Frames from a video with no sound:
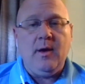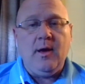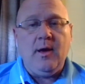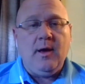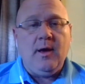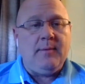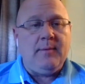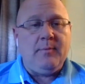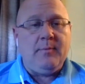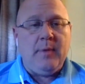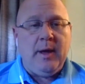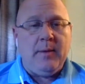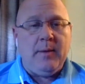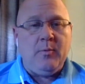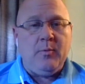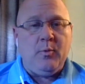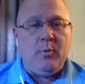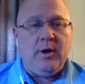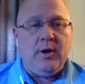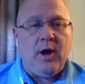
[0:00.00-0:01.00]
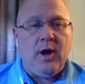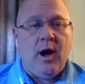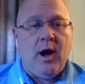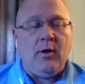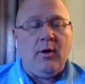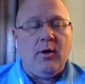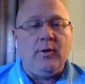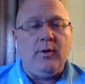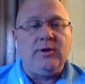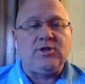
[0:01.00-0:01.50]
It we not
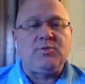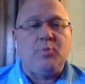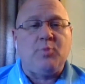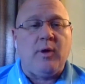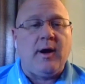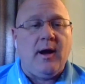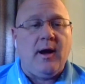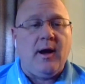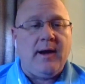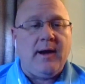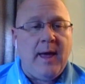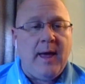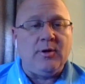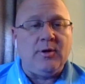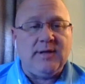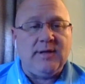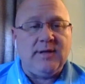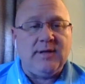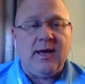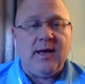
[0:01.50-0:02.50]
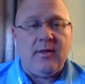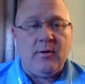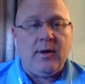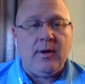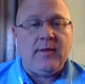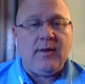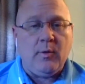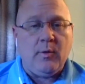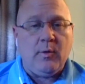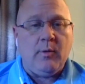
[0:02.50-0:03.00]
only just bring our neighborhood together,
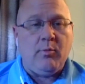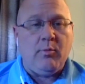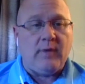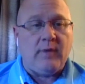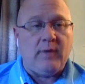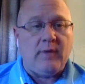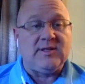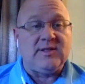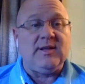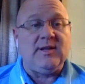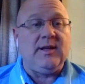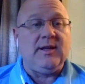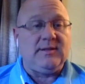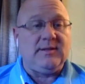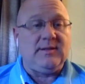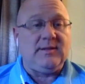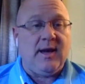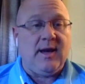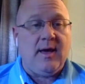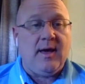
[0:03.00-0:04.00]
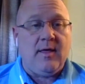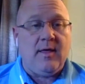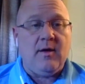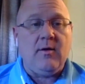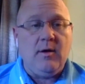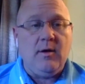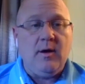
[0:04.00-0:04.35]
we bring the city together,